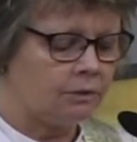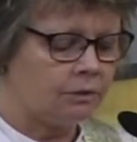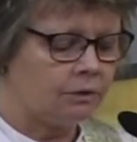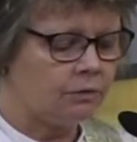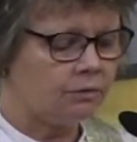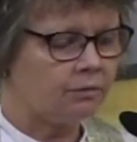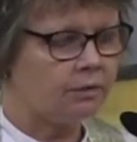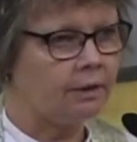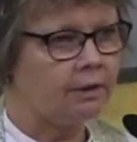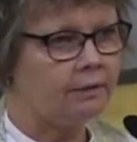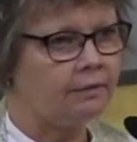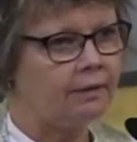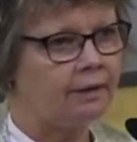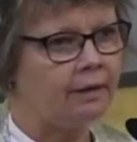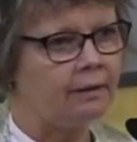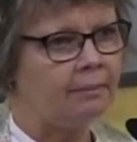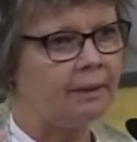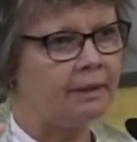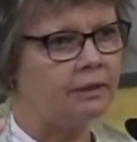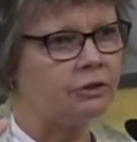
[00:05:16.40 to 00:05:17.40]
do you think
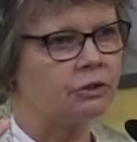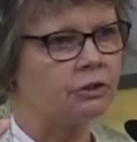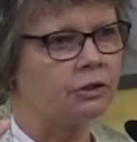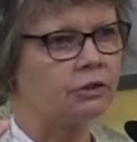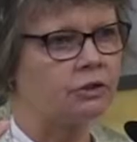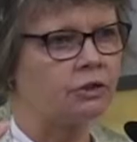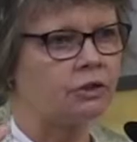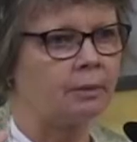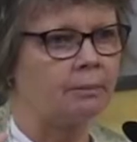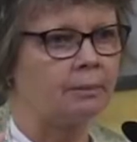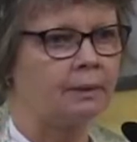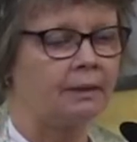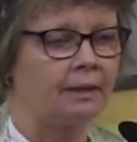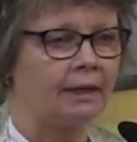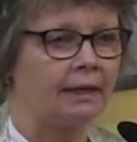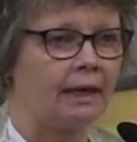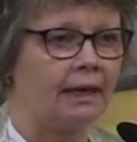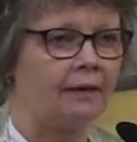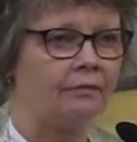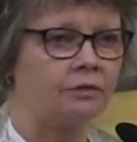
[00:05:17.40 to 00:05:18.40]
they imagine it's something
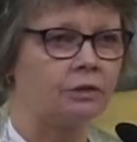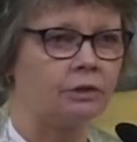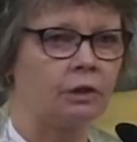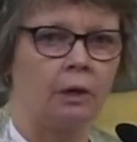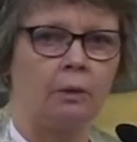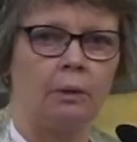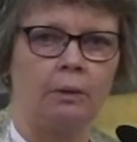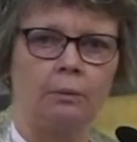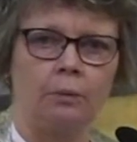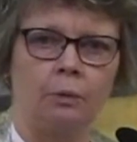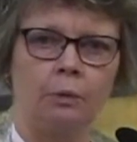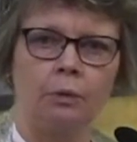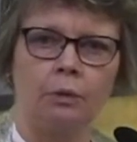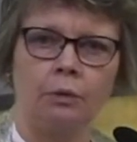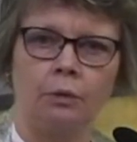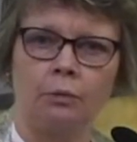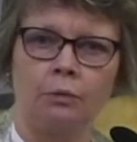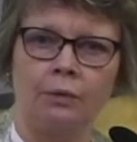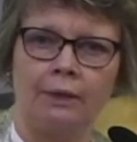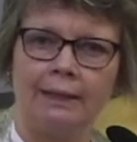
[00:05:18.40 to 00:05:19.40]
they have to go and
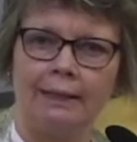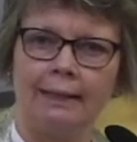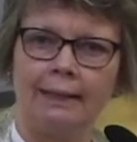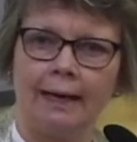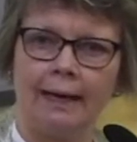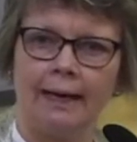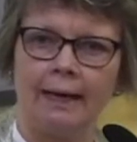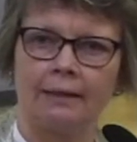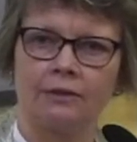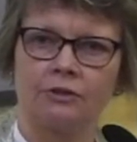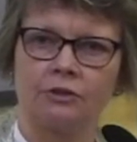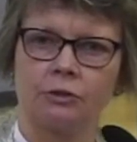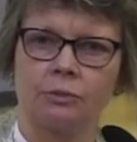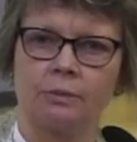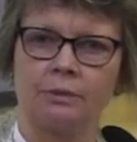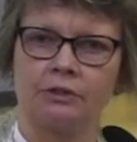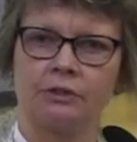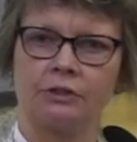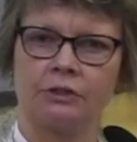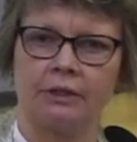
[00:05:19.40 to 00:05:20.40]
work really hard
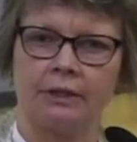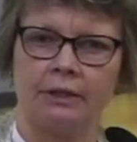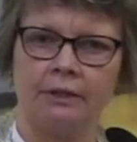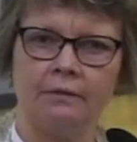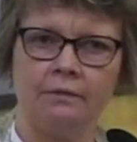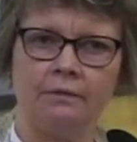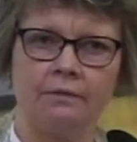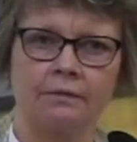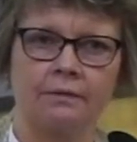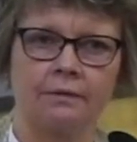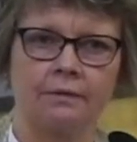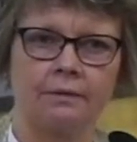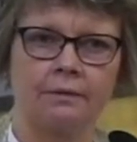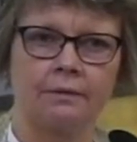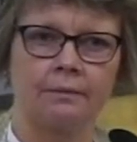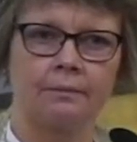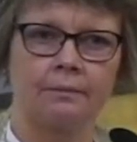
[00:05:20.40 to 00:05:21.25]
to achieve?